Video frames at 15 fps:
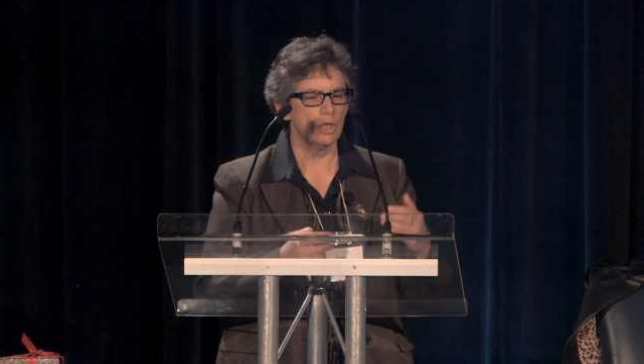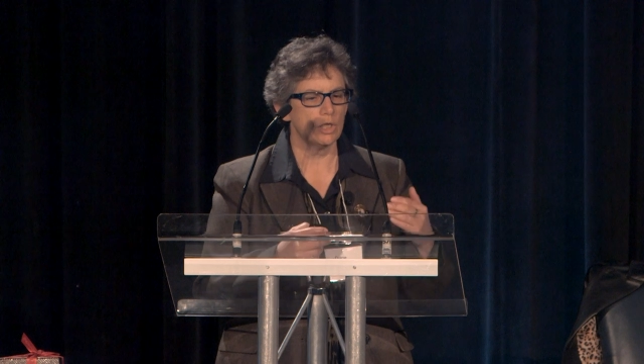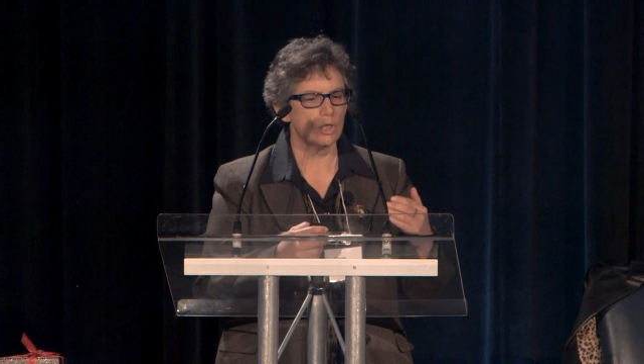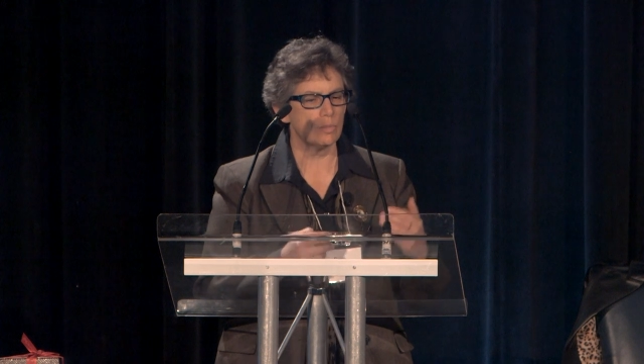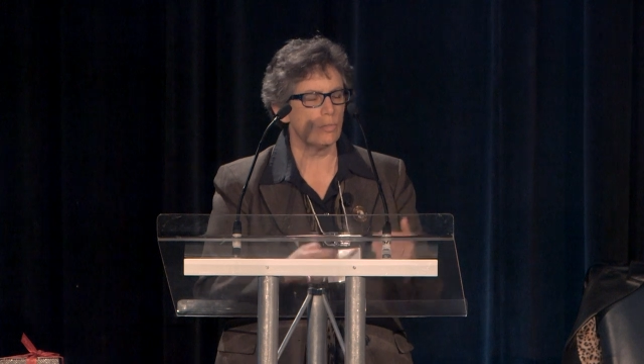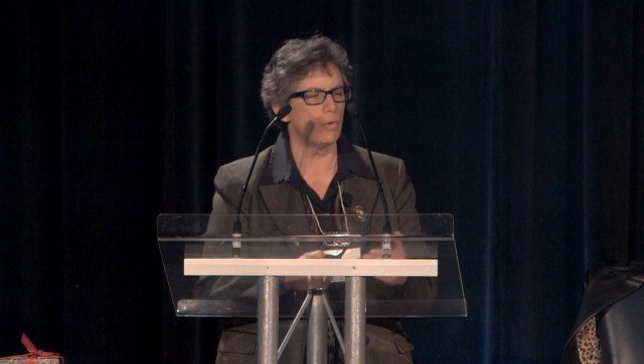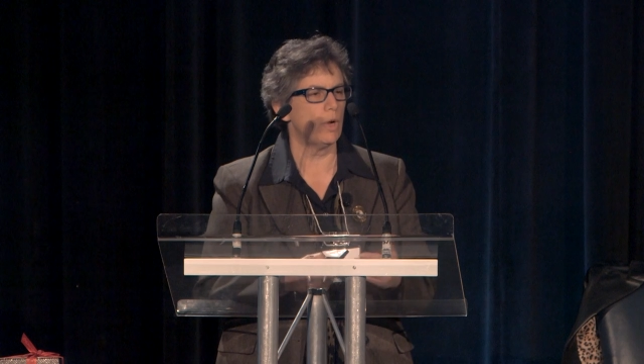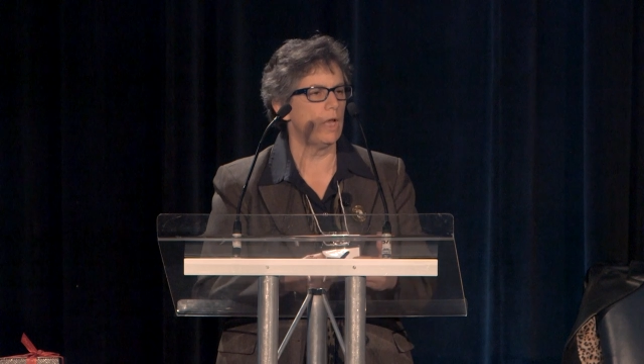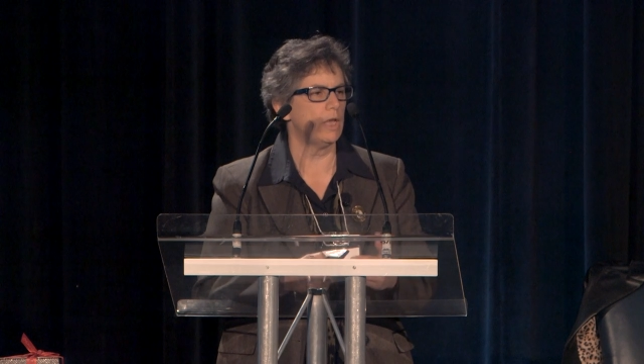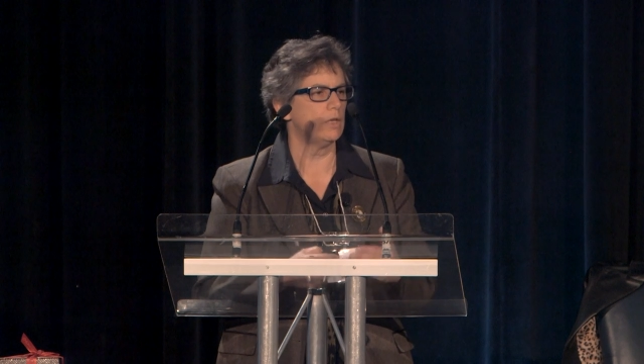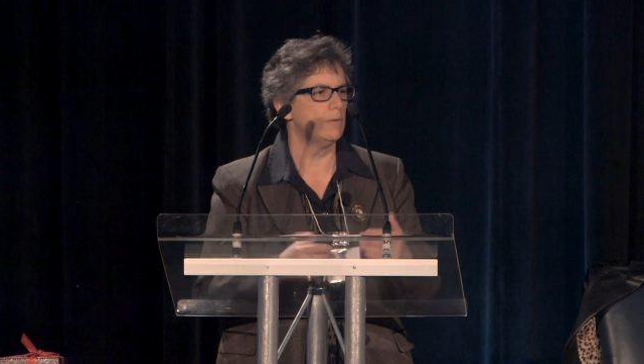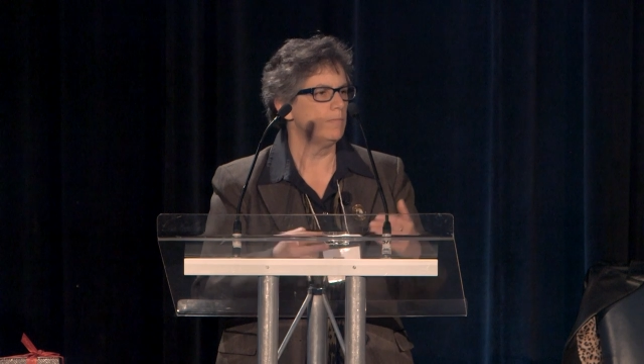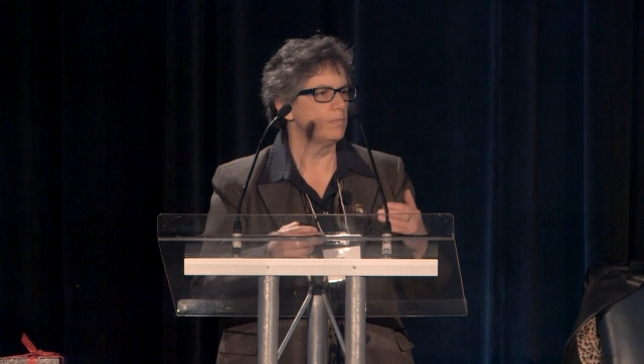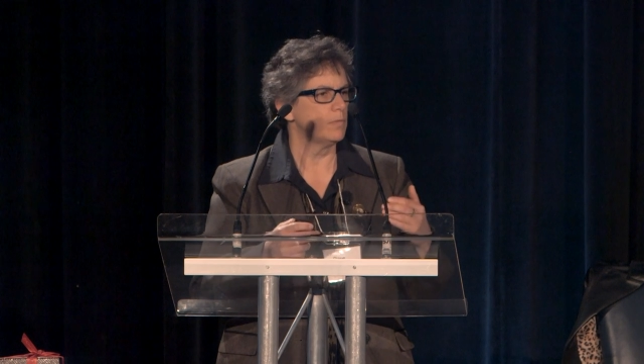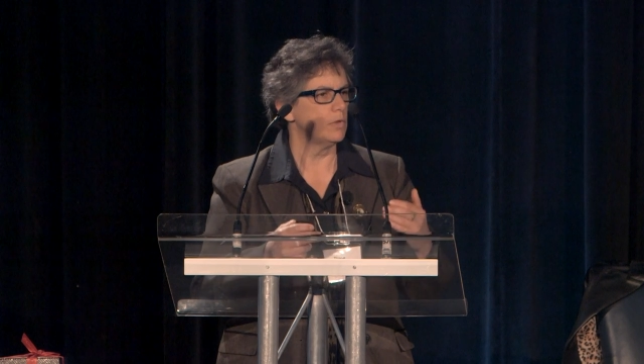
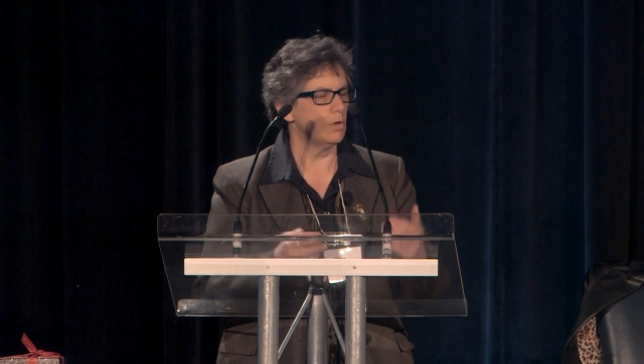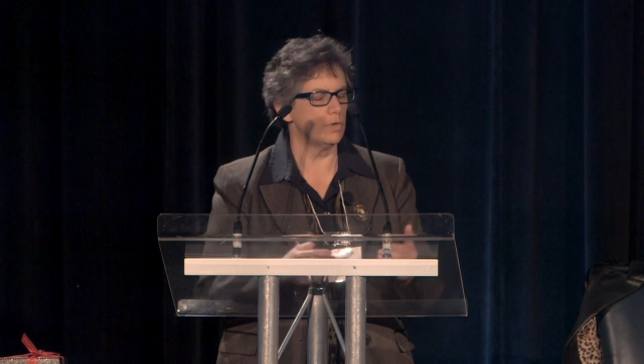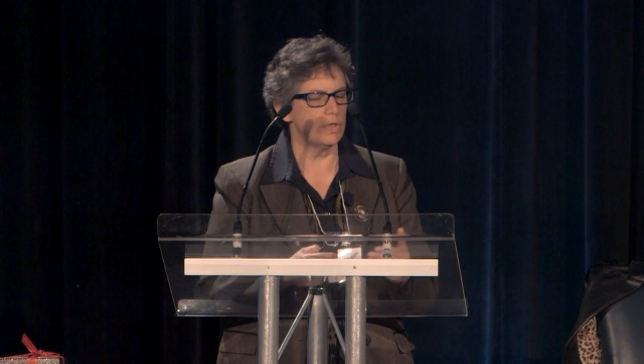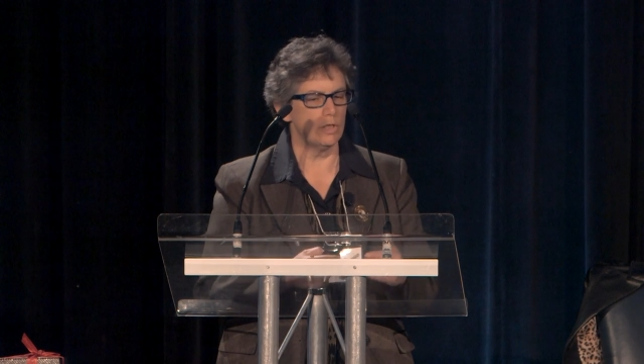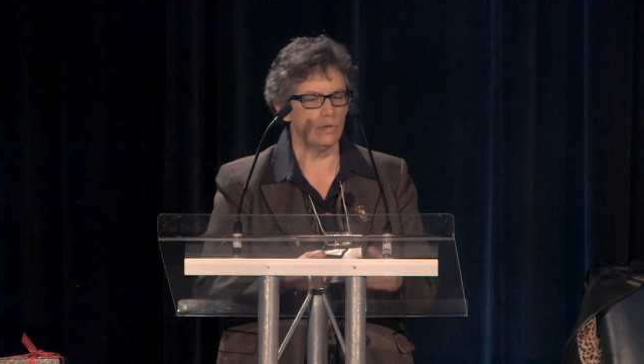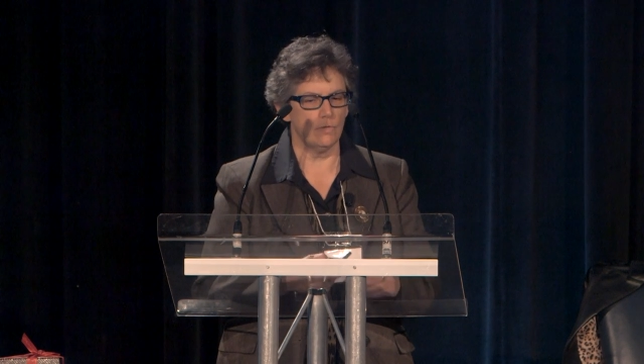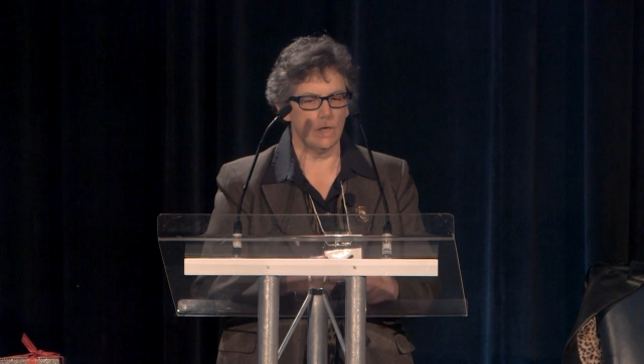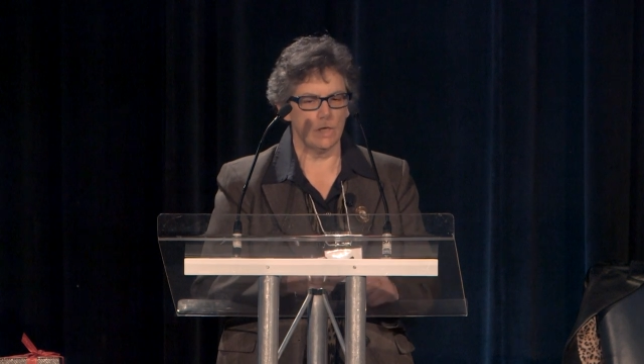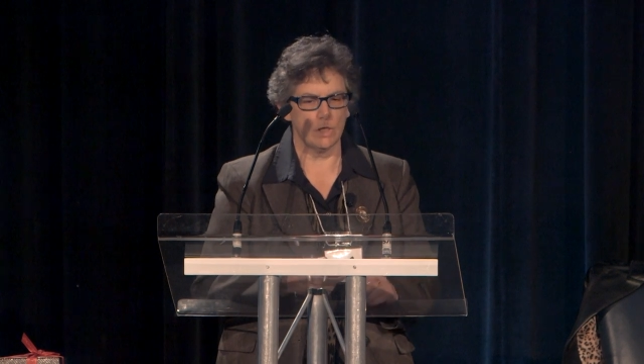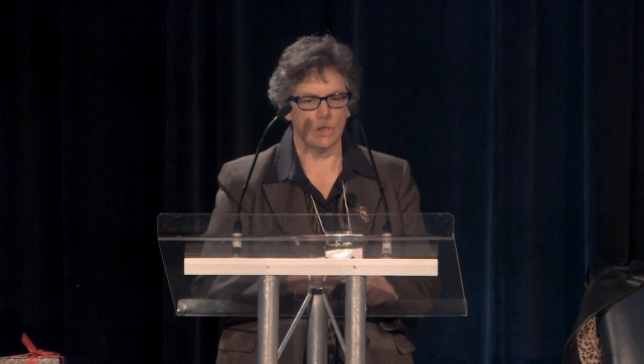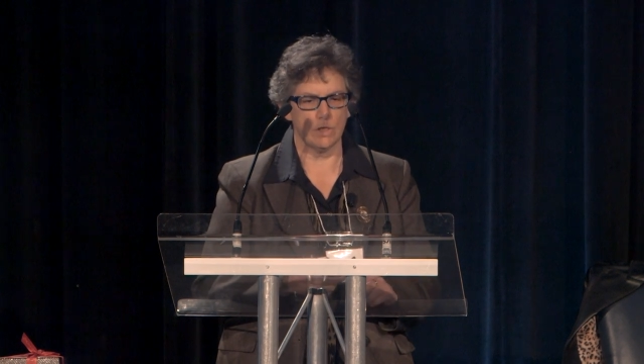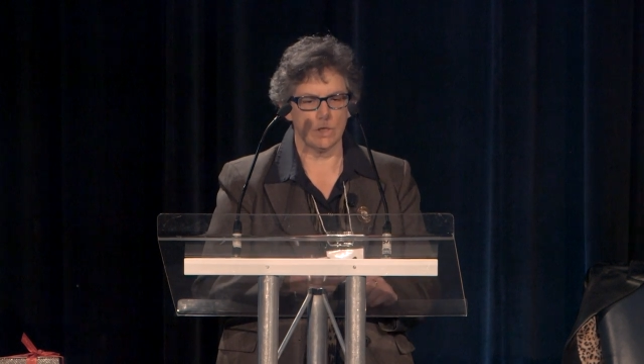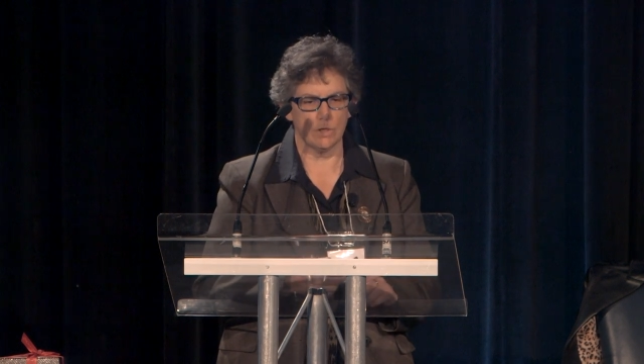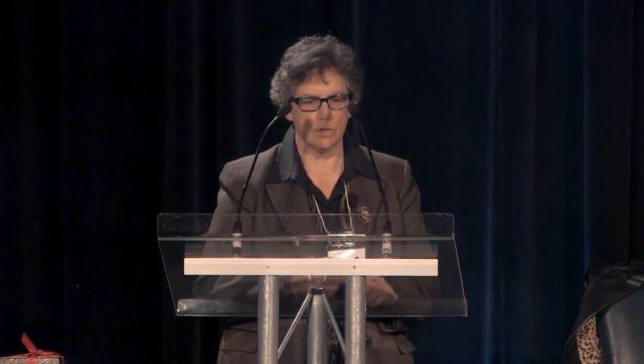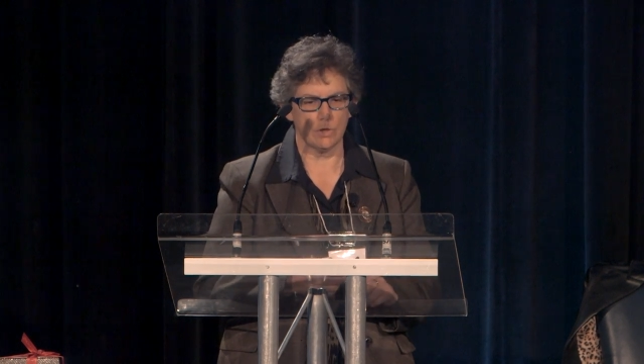spread those
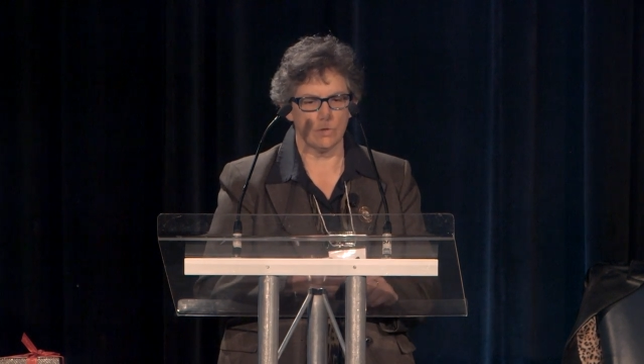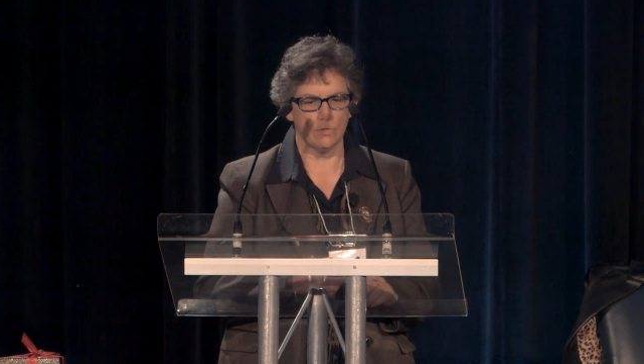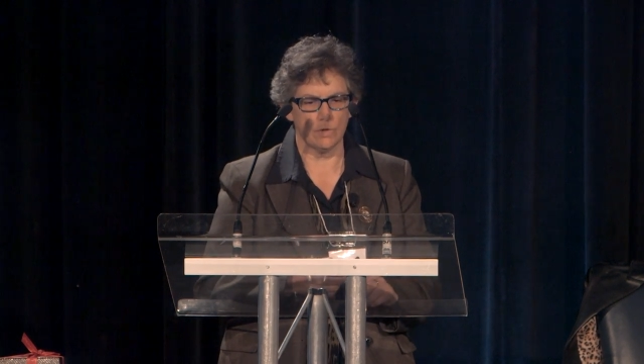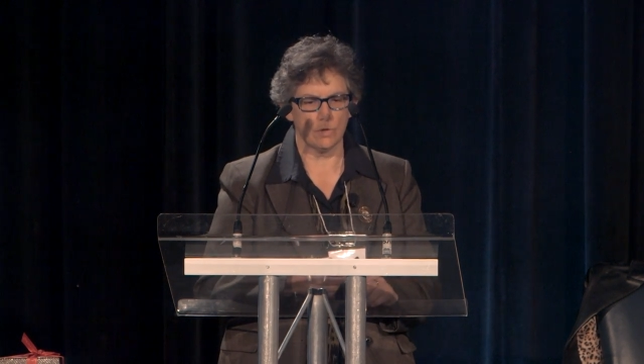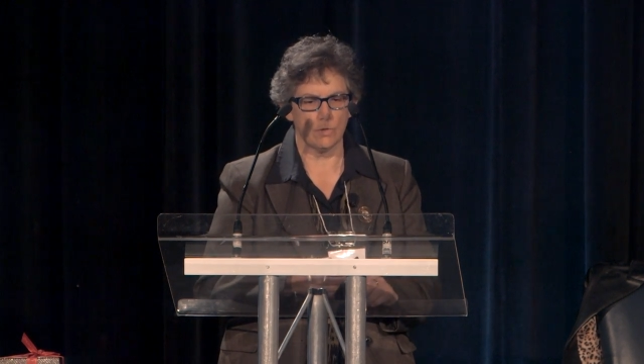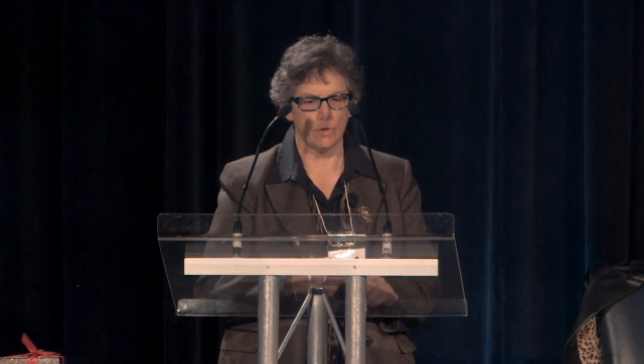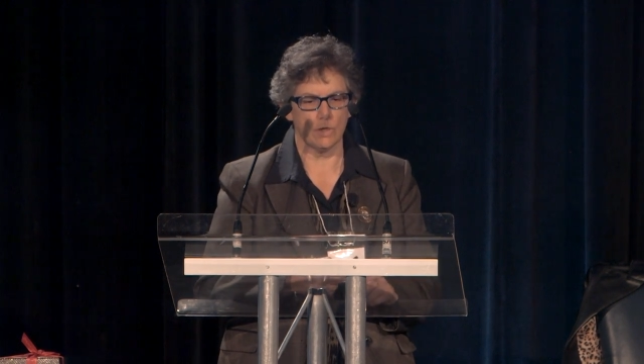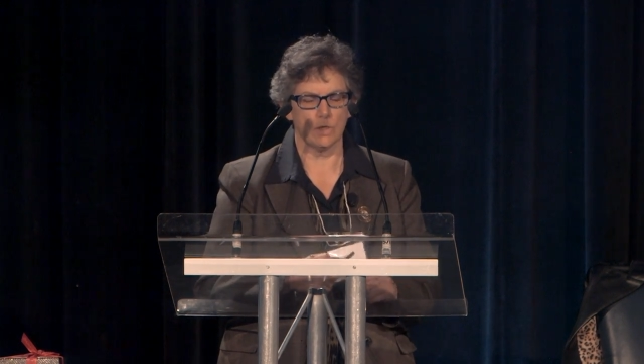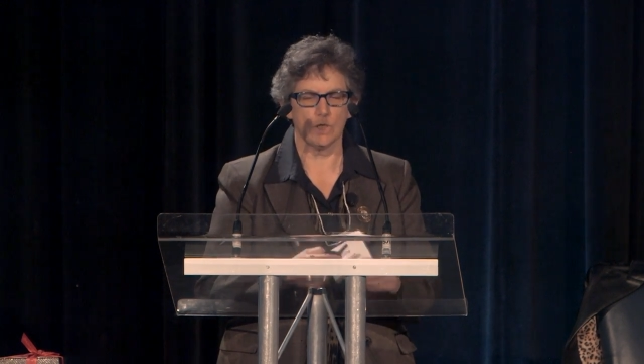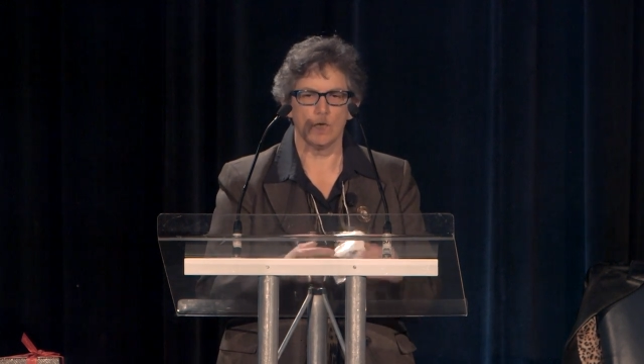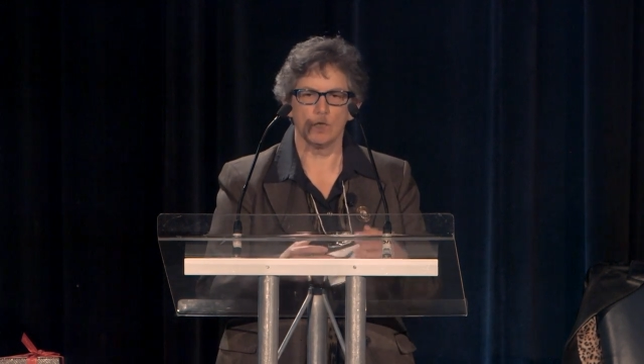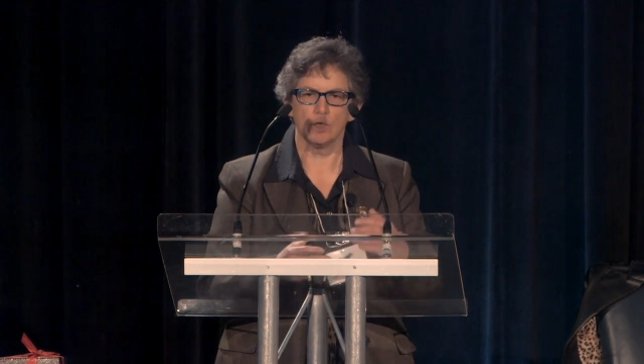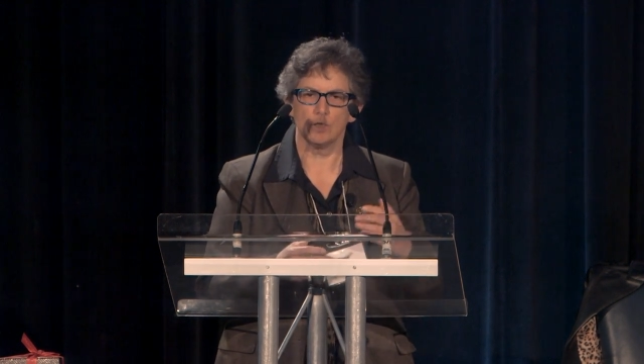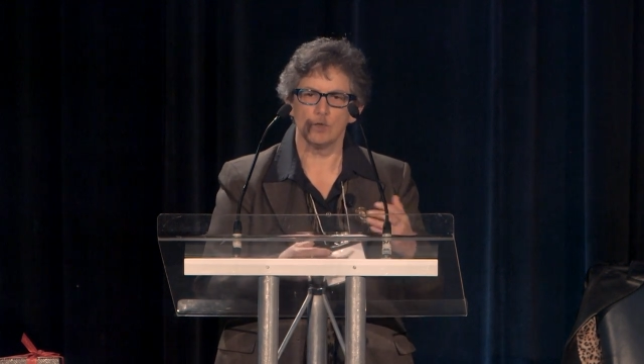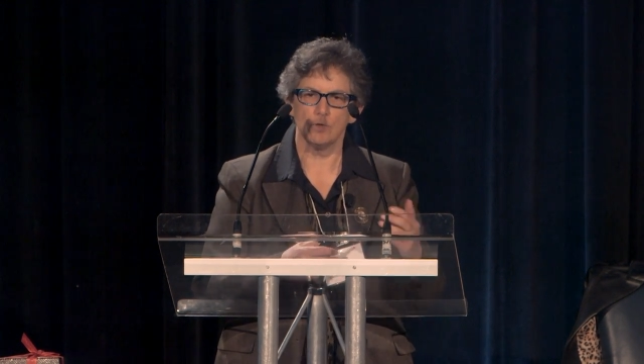innovations in service organizations.